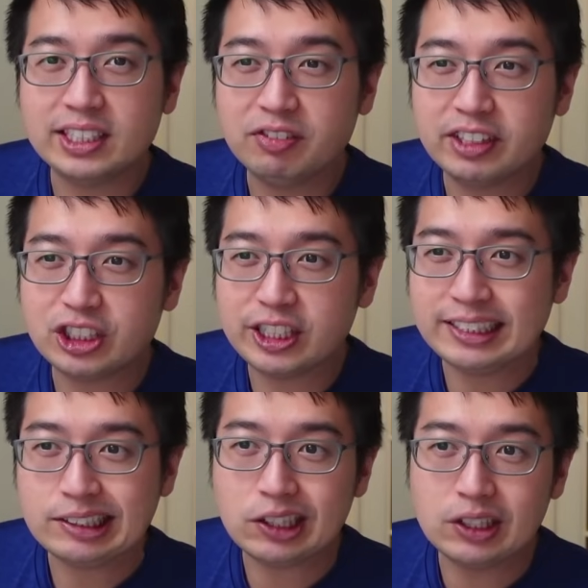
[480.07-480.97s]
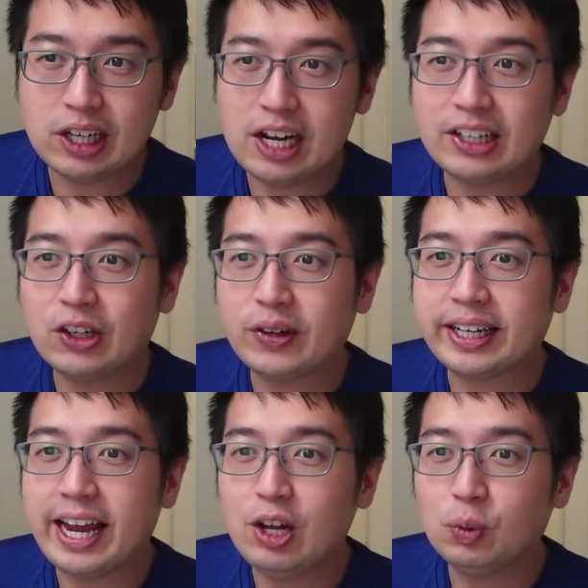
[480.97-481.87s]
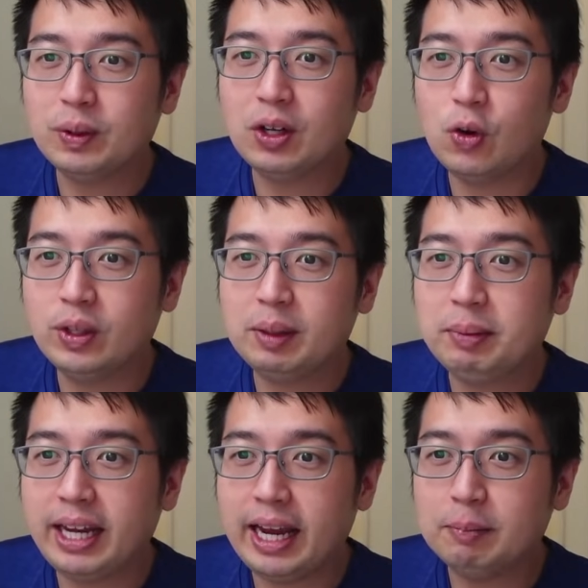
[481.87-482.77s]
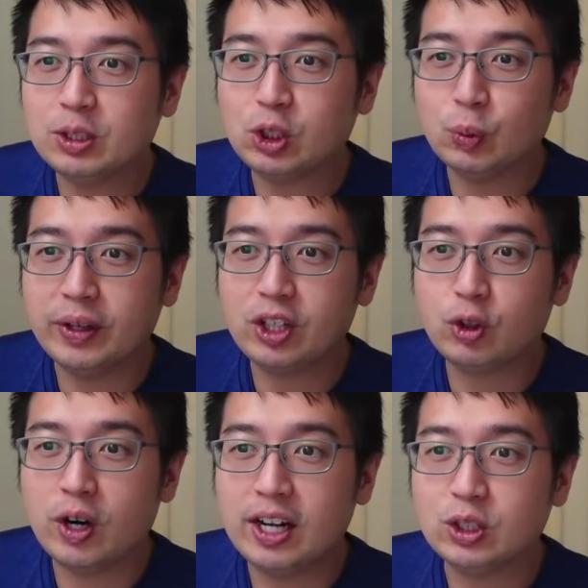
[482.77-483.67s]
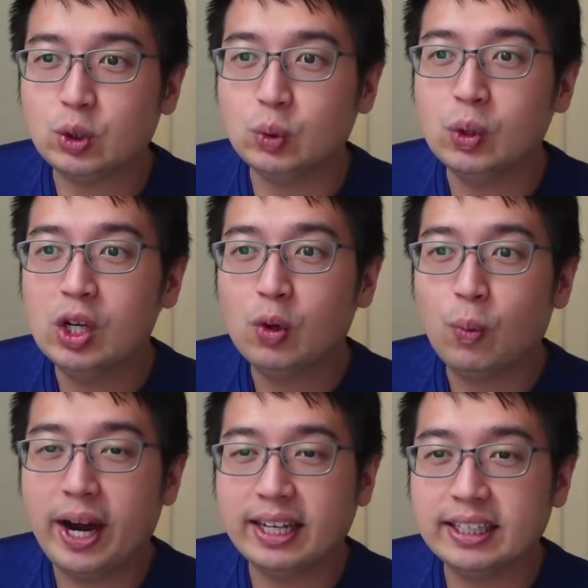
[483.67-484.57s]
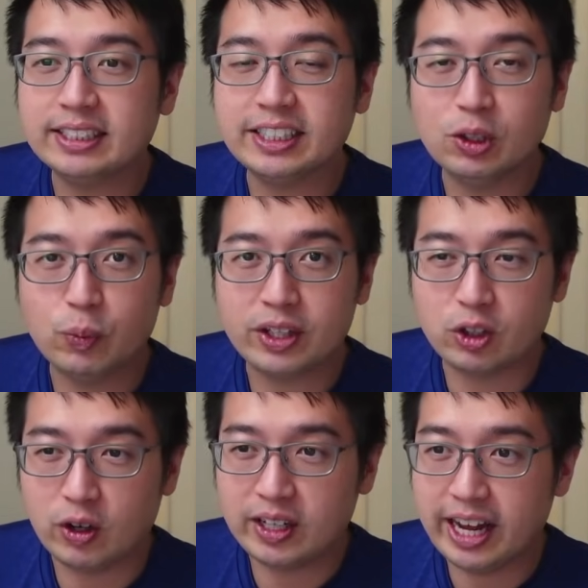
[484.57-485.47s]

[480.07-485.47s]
this function is turned on, your account will only be able to withdraw to whitelisted withdrawal